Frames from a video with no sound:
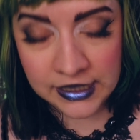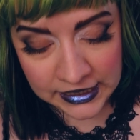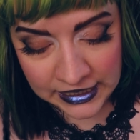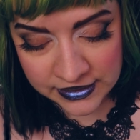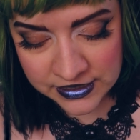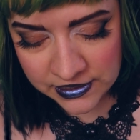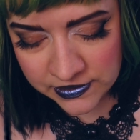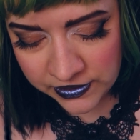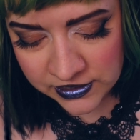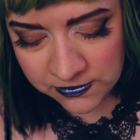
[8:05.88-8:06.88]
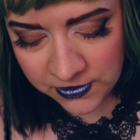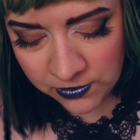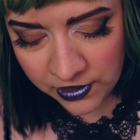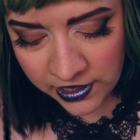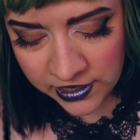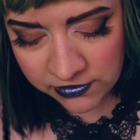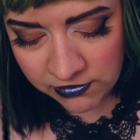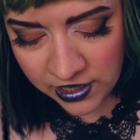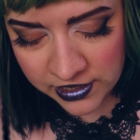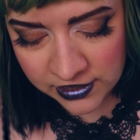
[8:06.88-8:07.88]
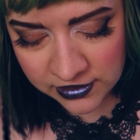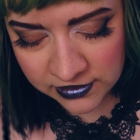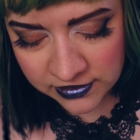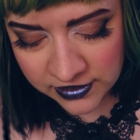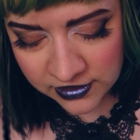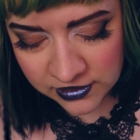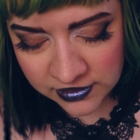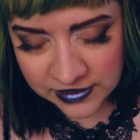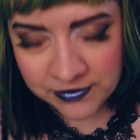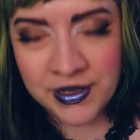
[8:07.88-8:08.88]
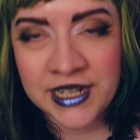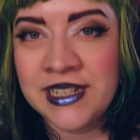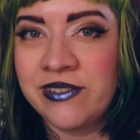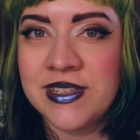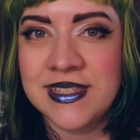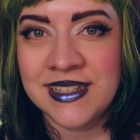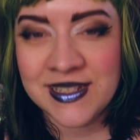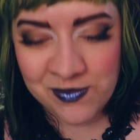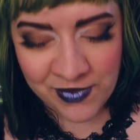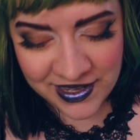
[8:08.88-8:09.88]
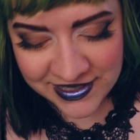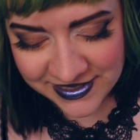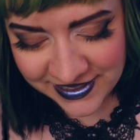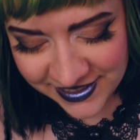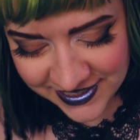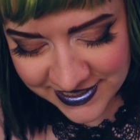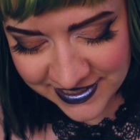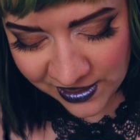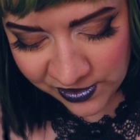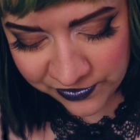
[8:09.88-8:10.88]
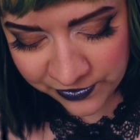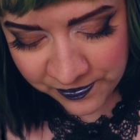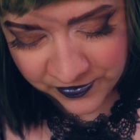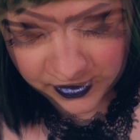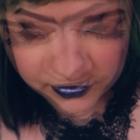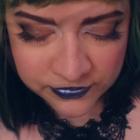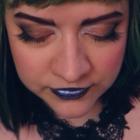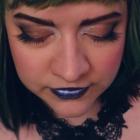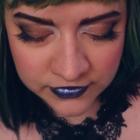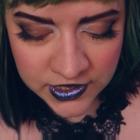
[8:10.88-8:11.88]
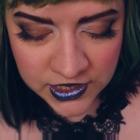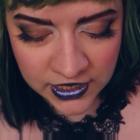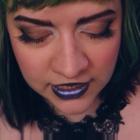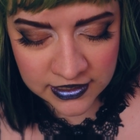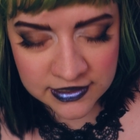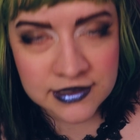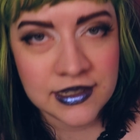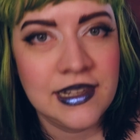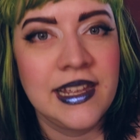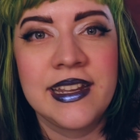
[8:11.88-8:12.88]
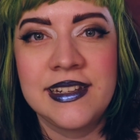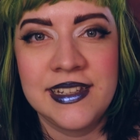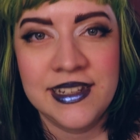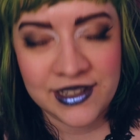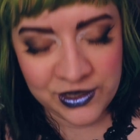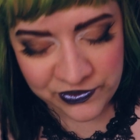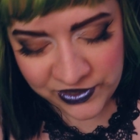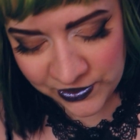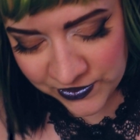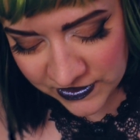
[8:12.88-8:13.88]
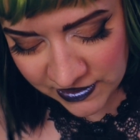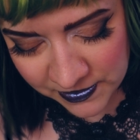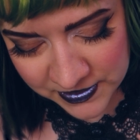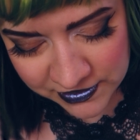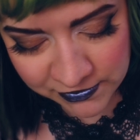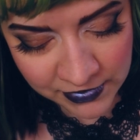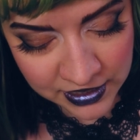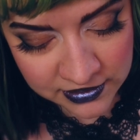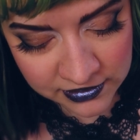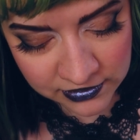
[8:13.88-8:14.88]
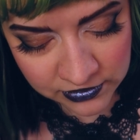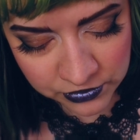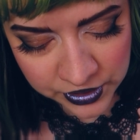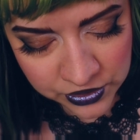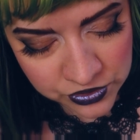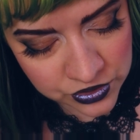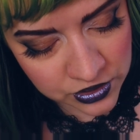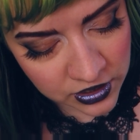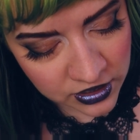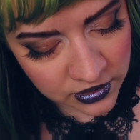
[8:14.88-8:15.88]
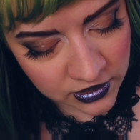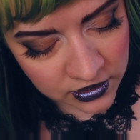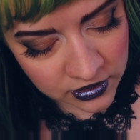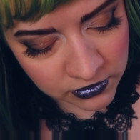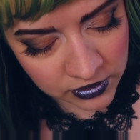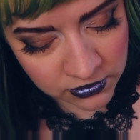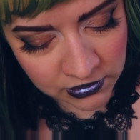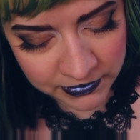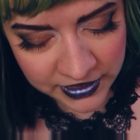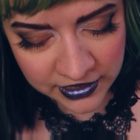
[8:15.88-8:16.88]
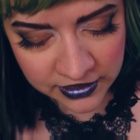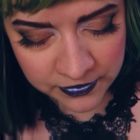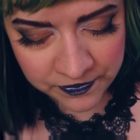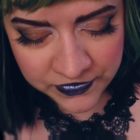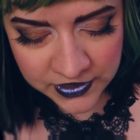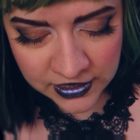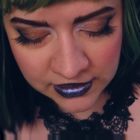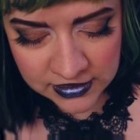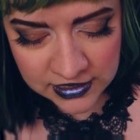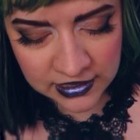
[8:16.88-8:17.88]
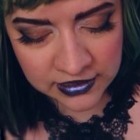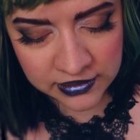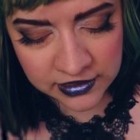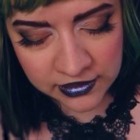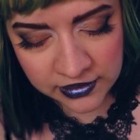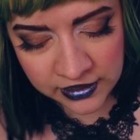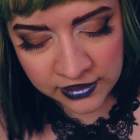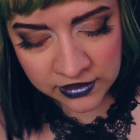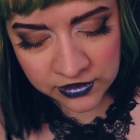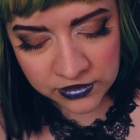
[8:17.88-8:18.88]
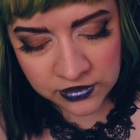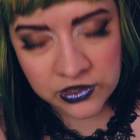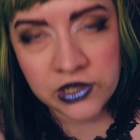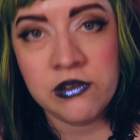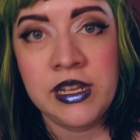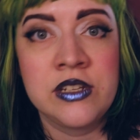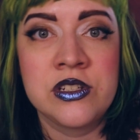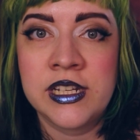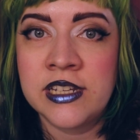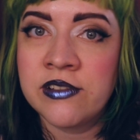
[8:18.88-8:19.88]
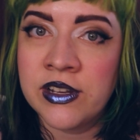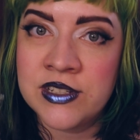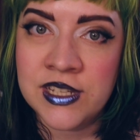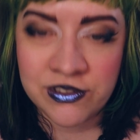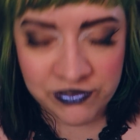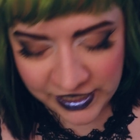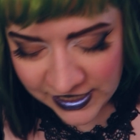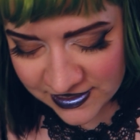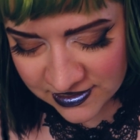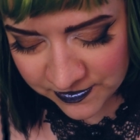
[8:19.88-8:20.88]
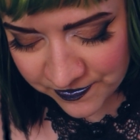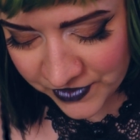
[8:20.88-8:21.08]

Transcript: Yes, she's going to be wearing a rather magnificent mask herself. She has collected a few scraps of metal which we will be delicately arranging around her face